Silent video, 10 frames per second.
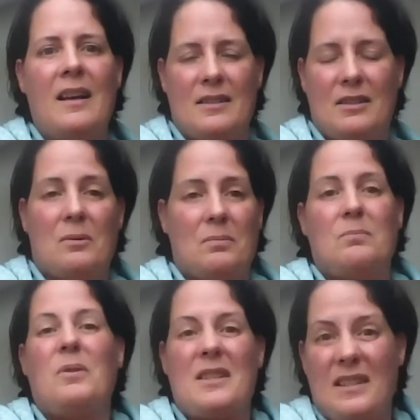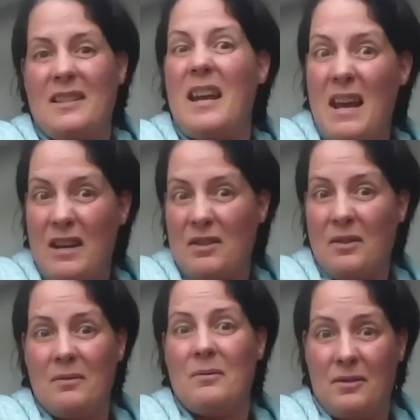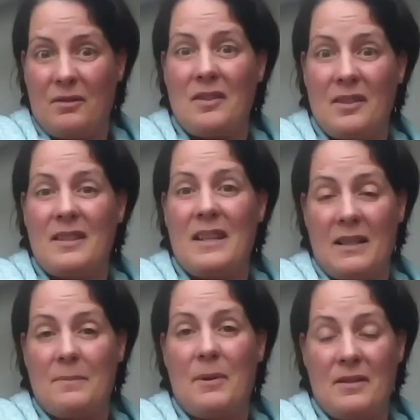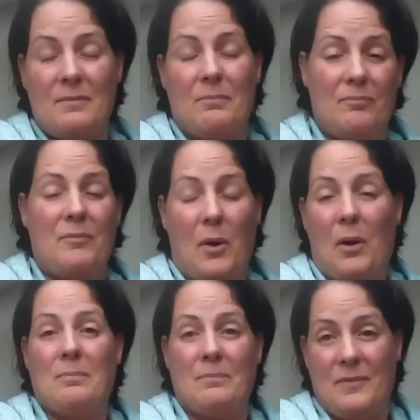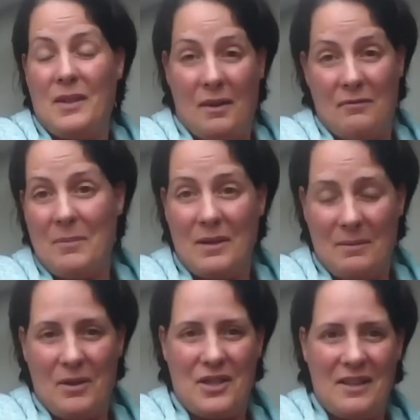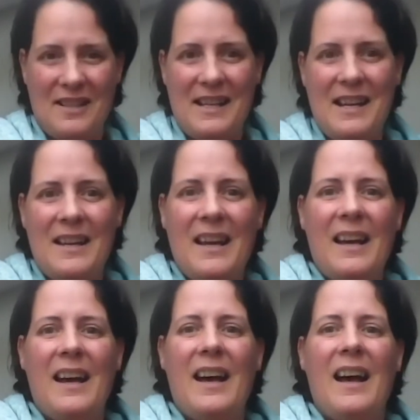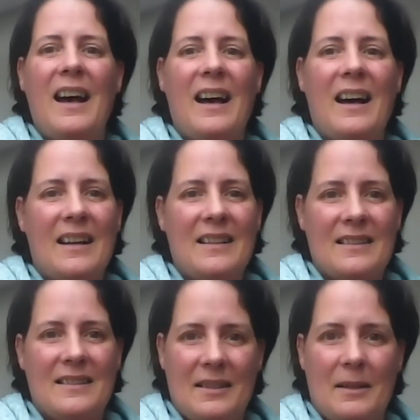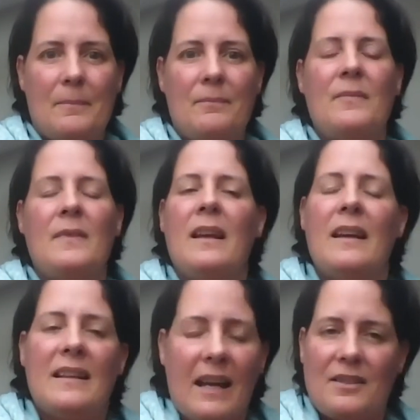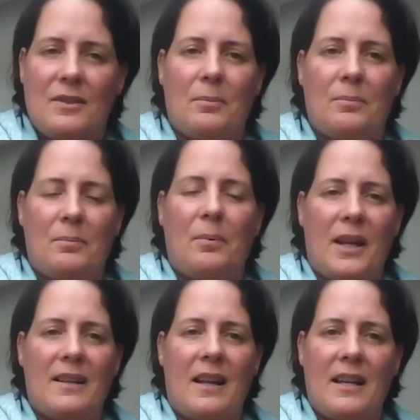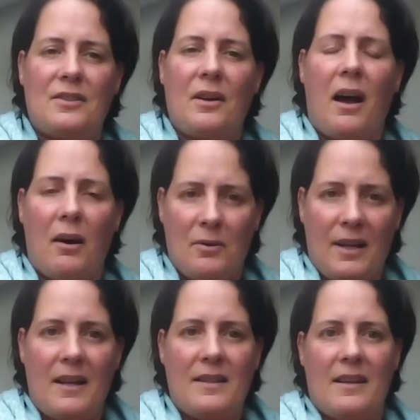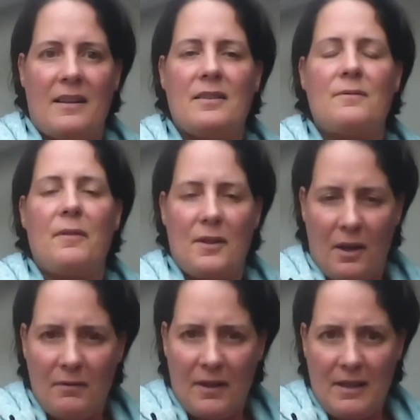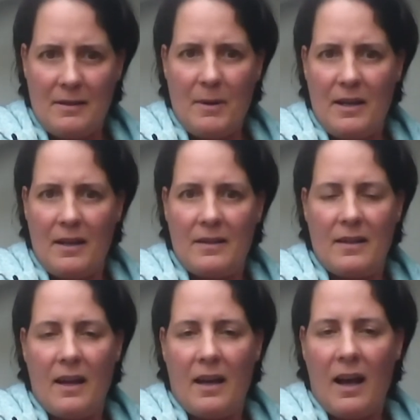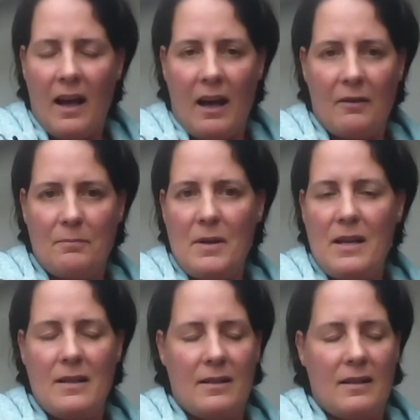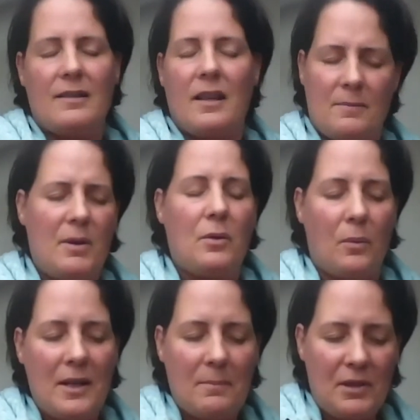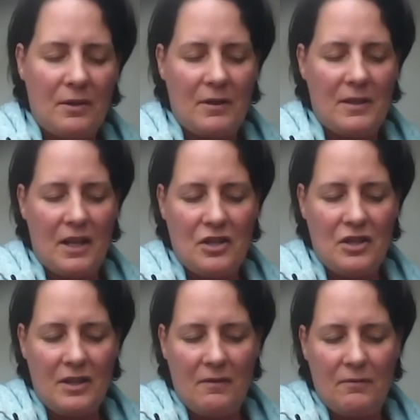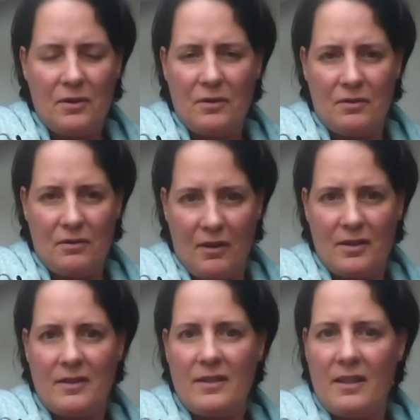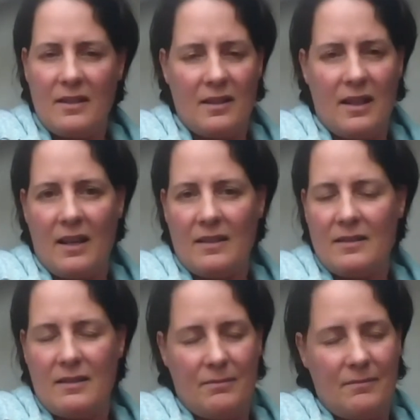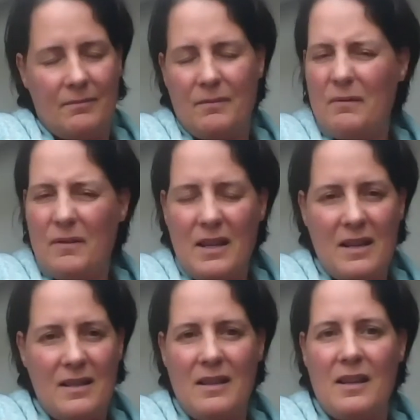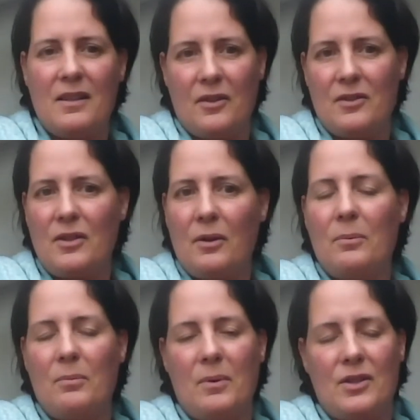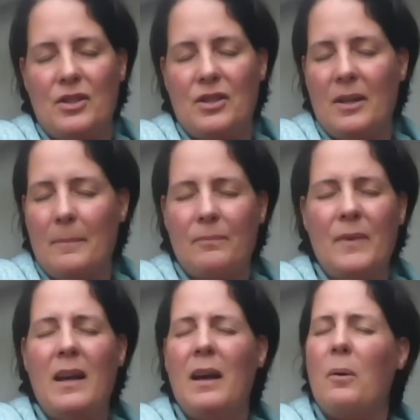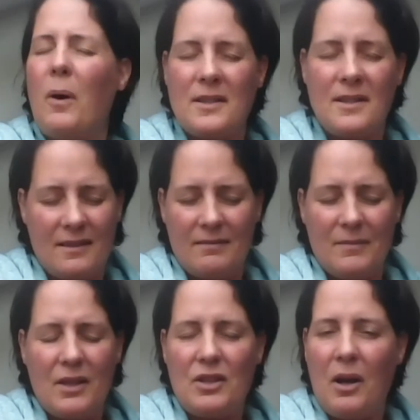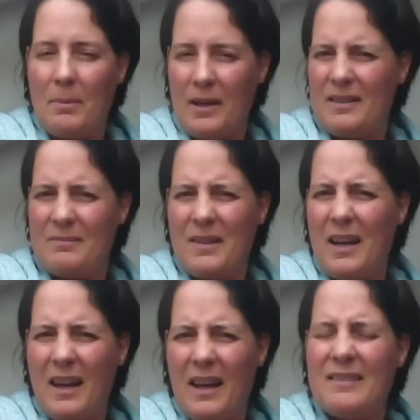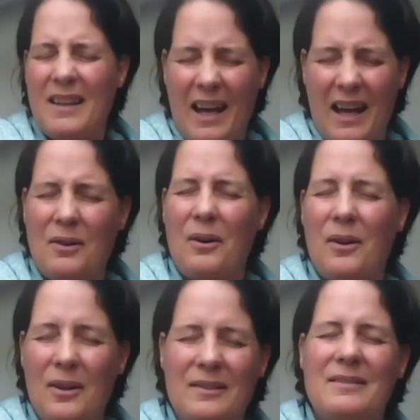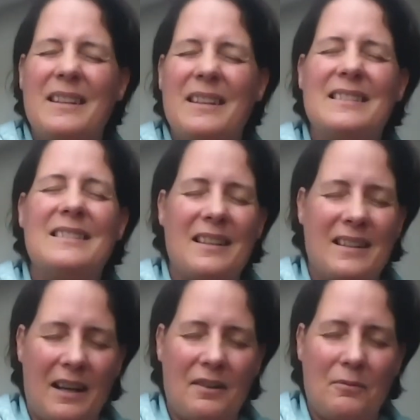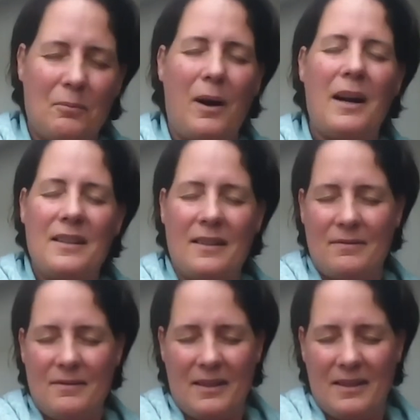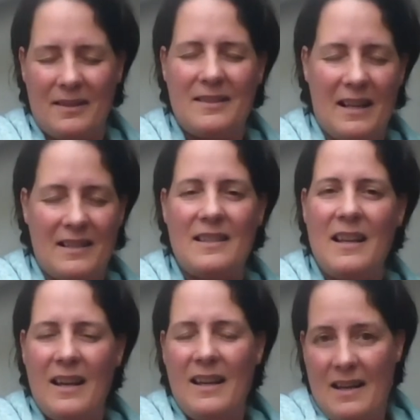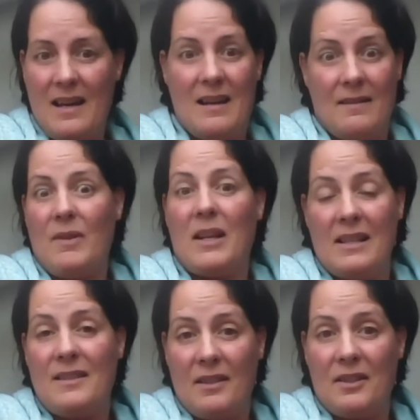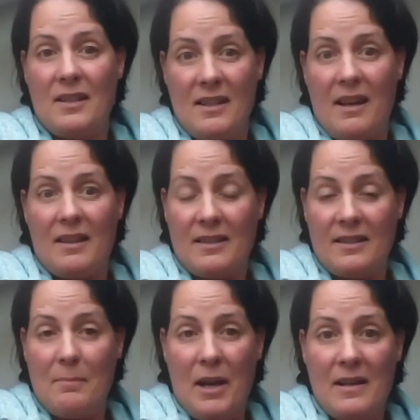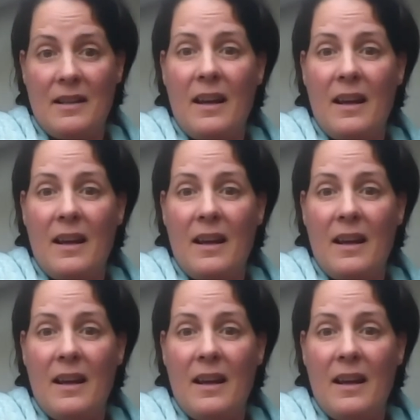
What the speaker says: So what does it take to trust in experts or the government more generally? And so what I'd like to outline there is, philosophically speaking, there's been quite a bit of attention given to trust in the last 15 years or so, which wasn't a topic at all in the kind of wider sense, in at least not in the ethics debate.